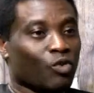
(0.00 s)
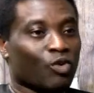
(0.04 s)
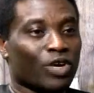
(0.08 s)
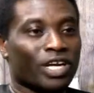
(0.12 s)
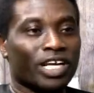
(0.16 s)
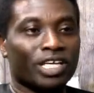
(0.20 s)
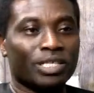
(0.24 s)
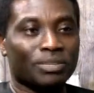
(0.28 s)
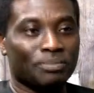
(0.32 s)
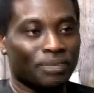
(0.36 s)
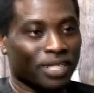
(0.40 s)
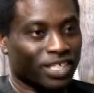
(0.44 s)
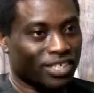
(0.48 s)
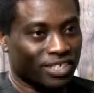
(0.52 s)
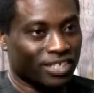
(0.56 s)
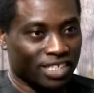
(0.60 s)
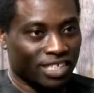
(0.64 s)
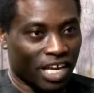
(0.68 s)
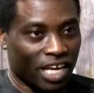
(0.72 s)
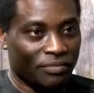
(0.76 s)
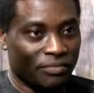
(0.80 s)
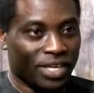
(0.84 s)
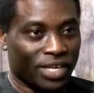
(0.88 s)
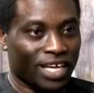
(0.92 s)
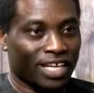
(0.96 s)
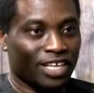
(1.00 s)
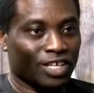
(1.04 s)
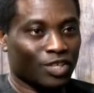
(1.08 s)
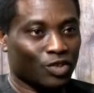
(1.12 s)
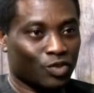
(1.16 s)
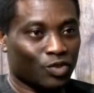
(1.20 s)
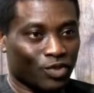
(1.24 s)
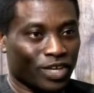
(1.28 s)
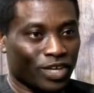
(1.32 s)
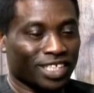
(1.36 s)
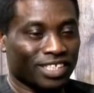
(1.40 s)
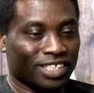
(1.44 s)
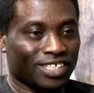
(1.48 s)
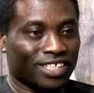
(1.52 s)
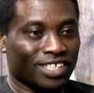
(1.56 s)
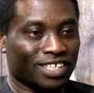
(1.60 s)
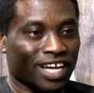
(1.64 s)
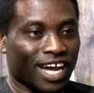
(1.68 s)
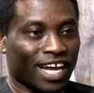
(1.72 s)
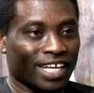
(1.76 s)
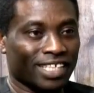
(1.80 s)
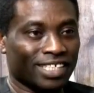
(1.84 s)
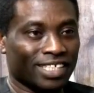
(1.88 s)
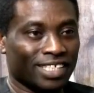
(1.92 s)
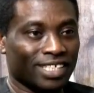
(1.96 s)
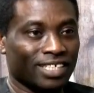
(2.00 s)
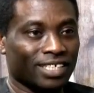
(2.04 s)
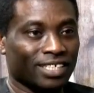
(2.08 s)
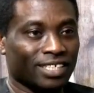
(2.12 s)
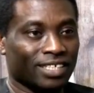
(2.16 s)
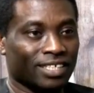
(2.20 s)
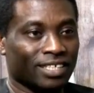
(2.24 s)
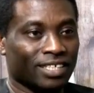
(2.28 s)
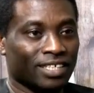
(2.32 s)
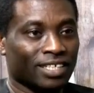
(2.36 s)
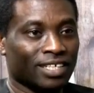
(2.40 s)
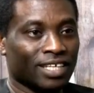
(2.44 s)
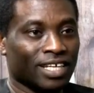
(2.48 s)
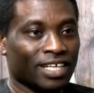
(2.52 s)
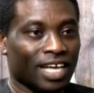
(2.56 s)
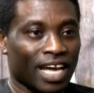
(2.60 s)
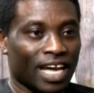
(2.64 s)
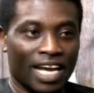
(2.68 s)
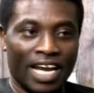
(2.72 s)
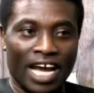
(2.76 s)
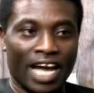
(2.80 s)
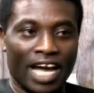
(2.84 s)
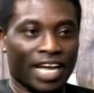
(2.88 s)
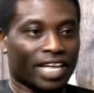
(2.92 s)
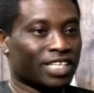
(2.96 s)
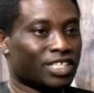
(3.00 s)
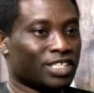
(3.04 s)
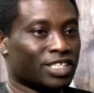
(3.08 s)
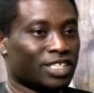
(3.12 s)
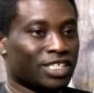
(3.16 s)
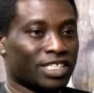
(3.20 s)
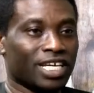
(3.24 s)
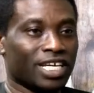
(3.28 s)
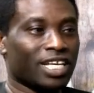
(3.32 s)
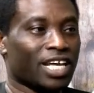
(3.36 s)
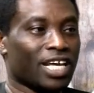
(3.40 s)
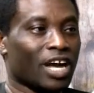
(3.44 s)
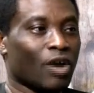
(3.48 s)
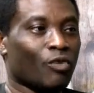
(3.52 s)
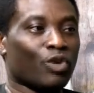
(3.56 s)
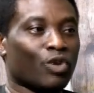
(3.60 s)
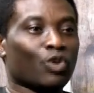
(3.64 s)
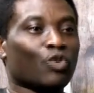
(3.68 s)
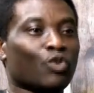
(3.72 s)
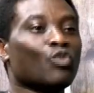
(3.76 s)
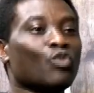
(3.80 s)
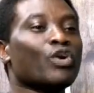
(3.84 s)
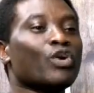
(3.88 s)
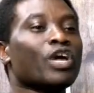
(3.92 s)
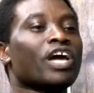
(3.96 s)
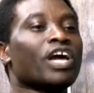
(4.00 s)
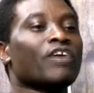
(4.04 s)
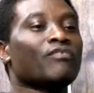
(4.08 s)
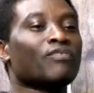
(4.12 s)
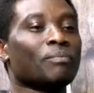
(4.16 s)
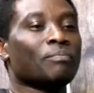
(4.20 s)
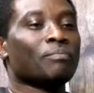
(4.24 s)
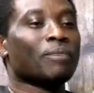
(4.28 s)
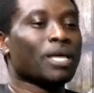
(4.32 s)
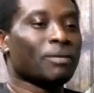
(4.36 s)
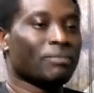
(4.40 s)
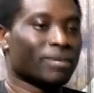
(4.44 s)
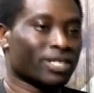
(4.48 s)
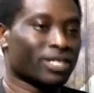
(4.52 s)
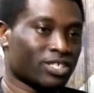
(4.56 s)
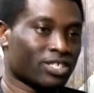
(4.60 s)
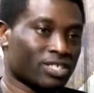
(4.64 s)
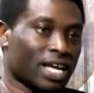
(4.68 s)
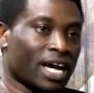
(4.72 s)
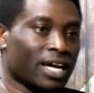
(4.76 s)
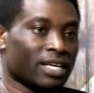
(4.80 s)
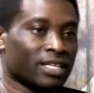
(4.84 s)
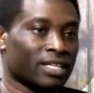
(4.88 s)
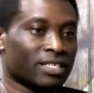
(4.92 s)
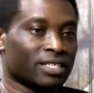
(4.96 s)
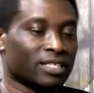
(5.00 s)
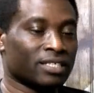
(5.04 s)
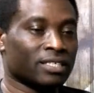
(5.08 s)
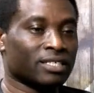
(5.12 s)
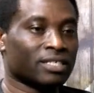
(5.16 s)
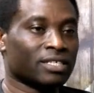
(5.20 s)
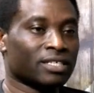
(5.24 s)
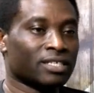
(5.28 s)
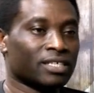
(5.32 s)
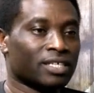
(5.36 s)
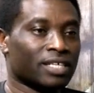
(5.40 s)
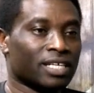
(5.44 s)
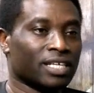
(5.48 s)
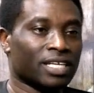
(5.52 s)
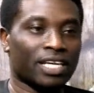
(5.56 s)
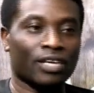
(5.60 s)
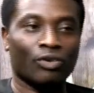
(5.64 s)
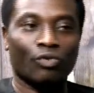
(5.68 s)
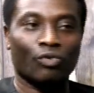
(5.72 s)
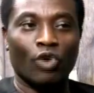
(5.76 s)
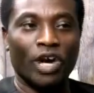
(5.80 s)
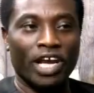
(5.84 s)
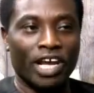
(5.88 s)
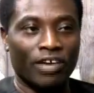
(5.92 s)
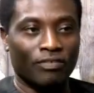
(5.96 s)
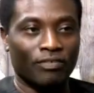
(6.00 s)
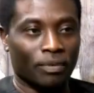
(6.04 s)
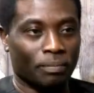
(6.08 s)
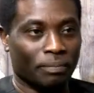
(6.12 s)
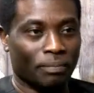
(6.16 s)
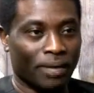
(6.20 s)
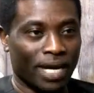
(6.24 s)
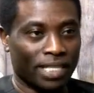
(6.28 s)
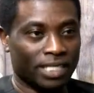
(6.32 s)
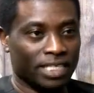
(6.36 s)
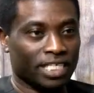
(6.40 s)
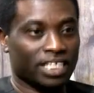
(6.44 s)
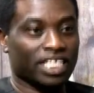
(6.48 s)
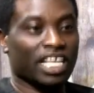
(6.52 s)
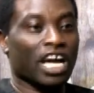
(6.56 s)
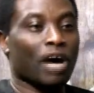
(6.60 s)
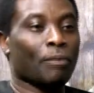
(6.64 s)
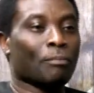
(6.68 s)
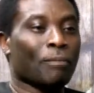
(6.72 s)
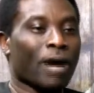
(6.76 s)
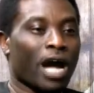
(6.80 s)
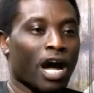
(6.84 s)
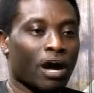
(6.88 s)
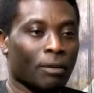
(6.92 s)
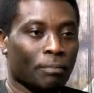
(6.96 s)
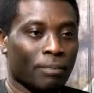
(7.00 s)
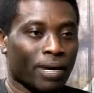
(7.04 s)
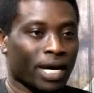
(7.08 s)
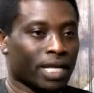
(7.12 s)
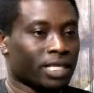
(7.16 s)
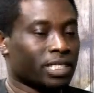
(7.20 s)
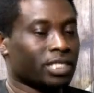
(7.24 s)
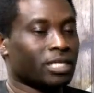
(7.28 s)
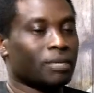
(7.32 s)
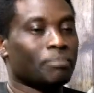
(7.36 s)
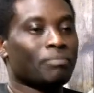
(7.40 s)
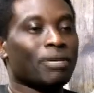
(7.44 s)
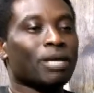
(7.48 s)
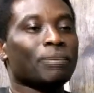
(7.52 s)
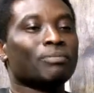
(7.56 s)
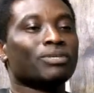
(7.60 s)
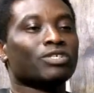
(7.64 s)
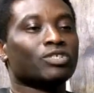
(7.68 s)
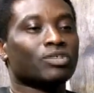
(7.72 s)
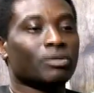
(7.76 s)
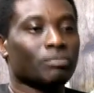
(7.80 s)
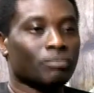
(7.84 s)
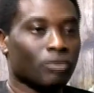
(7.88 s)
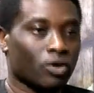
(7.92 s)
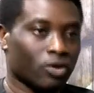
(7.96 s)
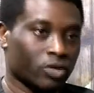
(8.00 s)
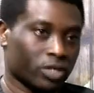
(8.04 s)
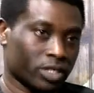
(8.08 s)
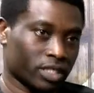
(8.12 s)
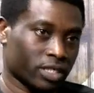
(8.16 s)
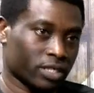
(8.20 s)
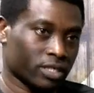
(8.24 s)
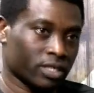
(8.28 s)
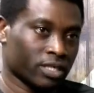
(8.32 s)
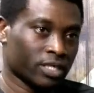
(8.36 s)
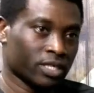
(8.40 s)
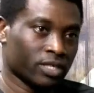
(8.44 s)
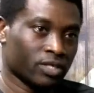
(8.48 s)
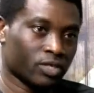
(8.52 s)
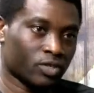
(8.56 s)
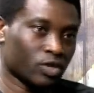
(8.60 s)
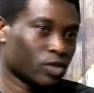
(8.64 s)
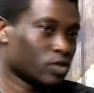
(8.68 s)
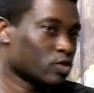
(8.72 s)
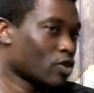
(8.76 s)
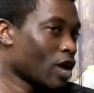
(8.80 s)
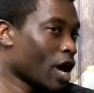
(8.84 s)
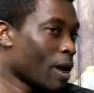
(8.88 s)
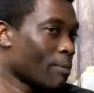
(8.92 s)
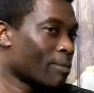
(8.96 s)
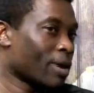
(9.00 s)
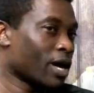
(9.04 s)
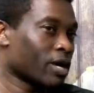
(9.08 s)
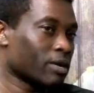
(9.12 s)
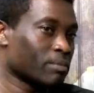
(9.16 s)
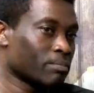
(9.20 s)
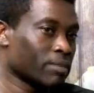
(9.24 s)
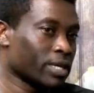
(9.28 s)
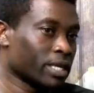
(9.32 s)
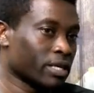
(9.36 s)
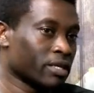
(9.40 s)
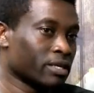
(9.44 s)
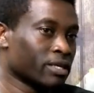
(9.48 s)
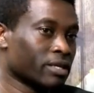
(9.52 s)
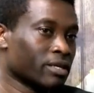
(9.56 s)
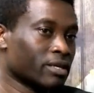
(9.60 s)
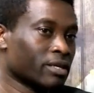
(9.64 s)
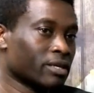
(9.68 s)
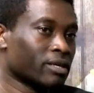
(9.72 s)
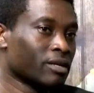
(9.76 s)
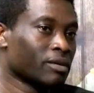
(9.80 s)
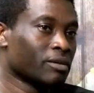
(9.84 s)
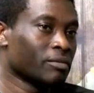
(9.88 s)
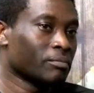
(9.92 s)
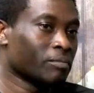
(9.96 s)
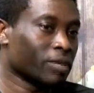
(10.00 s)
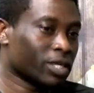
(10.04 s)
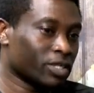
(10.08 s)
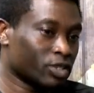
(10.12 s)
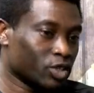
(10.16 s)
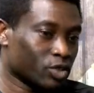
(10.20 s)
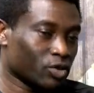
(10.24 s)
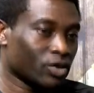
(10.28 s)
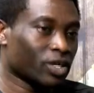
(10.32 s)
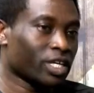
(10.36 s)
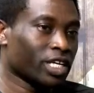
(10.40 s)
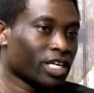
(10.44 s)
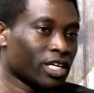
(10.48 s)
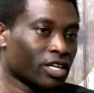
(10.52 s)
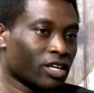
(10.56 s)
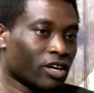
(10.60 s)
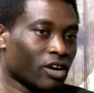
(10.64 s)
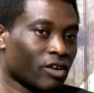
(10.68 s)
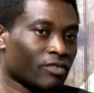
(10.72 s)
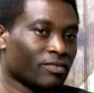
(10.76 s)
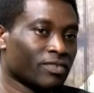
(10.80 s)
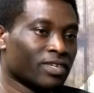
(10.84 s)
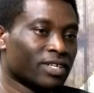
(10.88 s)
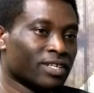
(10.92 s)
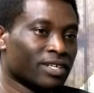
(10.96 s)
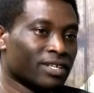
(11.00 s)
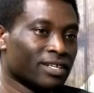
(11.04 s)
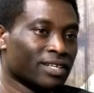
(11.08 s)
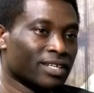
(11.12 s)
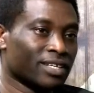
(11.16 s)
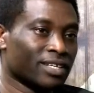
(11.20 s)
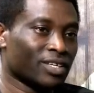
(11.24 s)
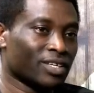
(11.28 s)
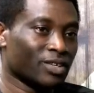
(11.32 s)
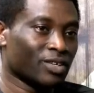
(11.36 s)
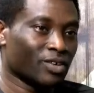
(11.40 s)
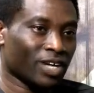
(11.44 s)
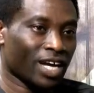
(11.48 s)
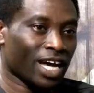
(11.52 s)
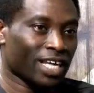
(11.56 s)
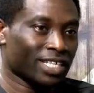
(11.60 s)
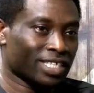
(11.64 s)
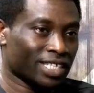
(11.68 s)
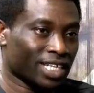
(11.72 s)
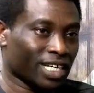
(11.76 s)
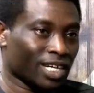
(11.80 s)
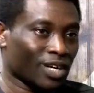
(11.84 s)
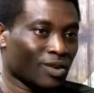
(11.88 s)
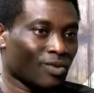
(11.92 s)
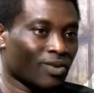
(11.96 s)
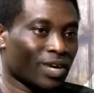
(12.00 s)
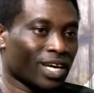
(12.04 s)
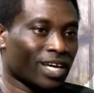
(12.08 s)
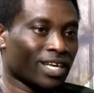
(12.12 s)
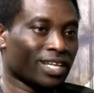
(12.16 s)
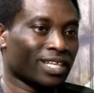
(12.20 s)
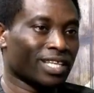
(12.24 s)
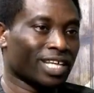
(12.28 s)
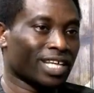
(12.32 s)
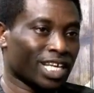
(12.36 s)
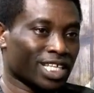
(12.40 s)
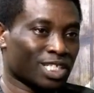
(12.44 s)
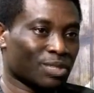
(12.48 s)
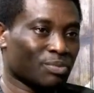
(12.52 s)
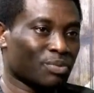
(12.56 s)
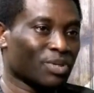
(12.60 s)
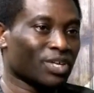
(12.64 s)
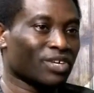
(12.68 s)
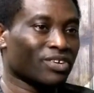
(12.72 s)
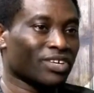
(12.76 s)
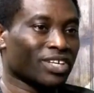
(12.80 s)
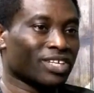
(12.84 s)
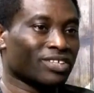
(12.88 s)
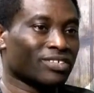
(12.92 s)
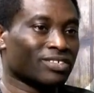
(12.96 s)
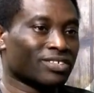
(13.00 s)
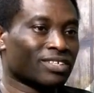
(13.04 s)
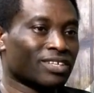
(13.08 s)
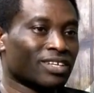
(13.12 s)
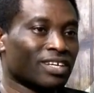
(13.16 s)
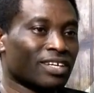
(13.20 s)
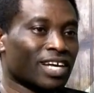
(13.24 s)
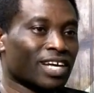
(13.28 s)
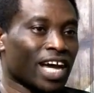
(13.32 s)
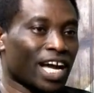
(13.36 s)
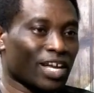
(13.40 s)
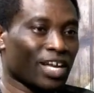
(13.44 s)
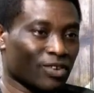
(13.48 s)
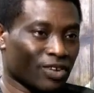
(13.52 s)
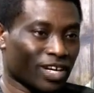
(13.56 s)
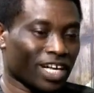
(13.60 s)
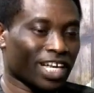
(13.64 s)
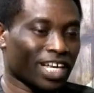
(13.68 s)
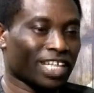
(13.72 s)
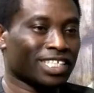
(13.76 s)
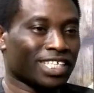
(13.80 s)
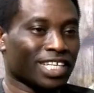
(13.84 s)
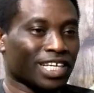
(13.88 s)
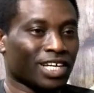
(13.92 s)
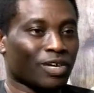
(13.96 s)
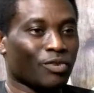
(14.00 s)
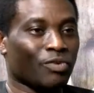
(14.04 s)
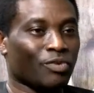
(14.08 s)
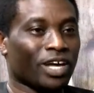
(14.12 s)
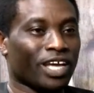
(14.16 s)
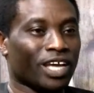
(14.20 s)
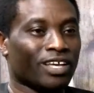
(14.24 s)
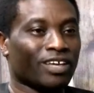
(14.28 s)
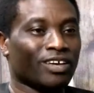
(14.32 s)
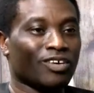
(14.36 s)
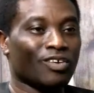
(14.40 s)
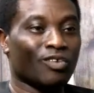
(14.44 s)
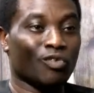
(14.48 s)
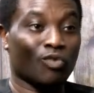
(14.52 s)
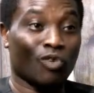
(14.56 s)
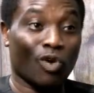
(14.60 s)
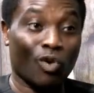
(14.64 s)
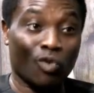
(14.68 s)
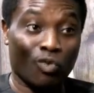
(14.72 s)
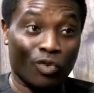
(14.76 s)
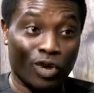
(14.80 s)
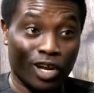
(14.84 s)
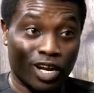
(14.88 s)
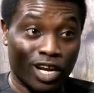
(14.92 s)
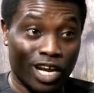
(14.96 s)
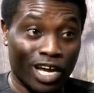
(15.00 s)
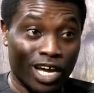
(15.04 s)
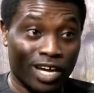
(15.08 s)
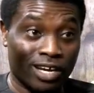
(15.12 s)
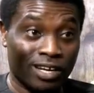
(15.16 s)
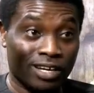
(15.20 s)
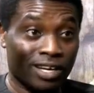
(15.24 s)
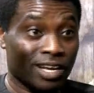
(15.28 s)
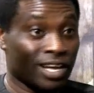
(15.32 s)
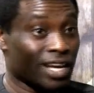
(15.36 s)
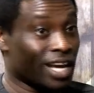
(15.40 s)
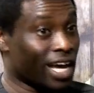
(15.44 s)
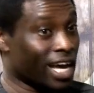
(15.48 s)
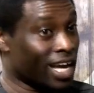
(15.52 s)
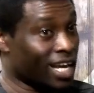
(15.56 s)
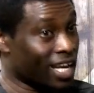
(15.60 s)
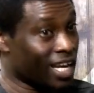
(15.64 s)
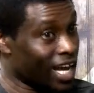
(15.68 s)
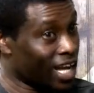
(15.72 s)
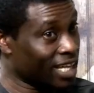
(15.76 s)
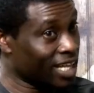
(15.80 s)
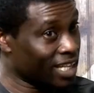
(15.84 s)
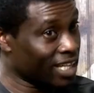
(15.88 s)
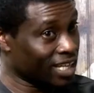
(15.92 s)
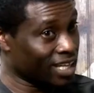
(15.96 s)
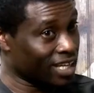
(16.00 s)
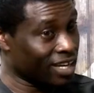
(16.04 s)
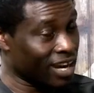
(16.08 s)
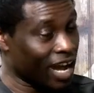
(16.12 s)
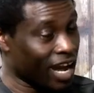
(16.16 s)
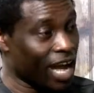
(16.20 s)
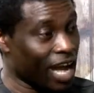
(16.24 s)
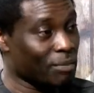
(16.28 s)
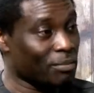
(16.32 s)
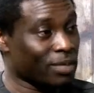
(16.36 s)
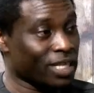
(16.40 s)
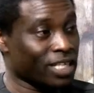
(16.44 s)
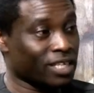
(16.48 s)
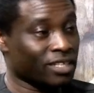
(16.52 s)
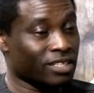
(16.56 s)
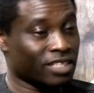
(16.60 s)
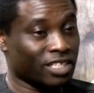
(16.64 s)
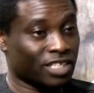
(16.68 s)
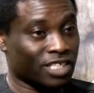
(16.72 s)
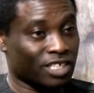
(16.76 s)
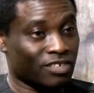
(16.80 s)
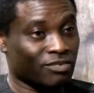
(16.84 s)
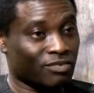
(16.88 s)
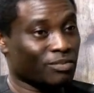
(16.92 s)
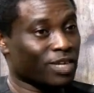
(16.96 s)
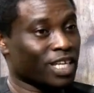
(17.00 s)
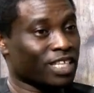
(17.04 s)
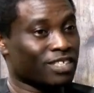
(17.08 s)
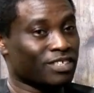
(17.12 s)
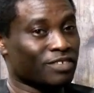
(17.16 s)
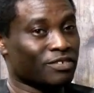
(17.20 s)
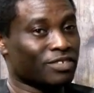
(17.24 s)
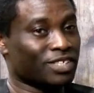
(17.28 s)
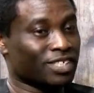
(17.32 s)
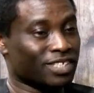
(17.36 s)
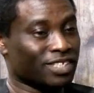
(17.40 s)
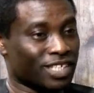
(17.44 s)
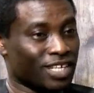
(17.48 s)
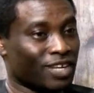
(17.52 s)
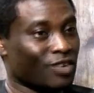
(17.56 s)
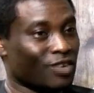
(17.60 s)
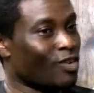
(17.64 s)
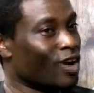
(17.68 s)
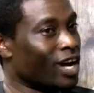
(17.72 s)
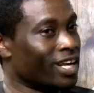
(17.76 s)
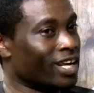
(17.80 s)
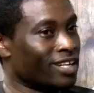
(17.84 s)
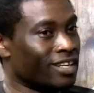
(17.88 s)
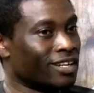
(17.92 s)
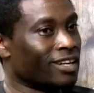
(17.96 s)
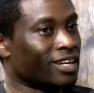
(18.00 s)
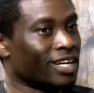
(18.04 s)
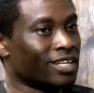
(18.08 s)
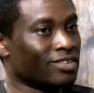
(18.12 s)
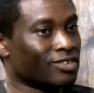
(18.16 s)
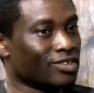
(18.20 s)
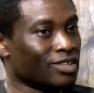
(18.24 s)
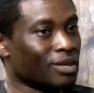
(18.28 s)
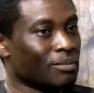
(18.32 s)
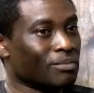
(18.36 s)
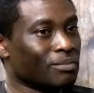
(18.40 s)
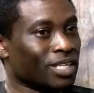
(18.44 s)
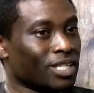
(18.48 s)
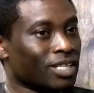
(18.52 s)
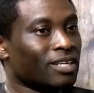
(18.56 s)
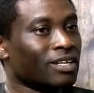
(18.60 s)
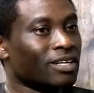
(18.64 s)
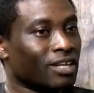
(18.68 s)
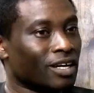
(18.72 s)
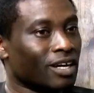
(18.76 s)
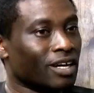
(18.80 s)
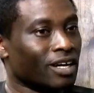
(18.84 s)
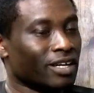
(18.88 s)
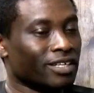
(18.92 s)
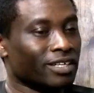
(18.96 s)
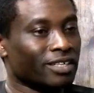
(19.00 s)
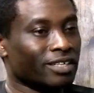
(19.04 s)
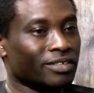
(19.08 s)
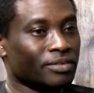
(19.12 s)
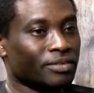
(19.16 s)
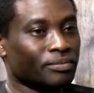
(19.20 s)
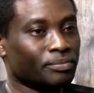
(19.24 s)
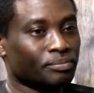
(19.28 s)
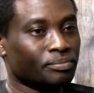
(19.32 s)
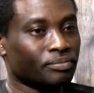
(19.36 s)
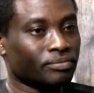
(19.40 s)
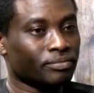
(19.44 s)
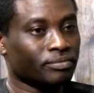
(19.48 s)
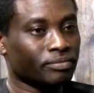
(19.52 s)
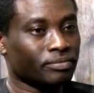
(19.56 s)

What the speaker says: I know what experience I've gained in 2019. And I can share that with whoever may be standing in whatever party that my party may be supporting. So it's not about me, but surely enough, you can't take away the experience, and you can't take away what we learn, and neither can I deceive myself to say, no, I didn't learn something. I did.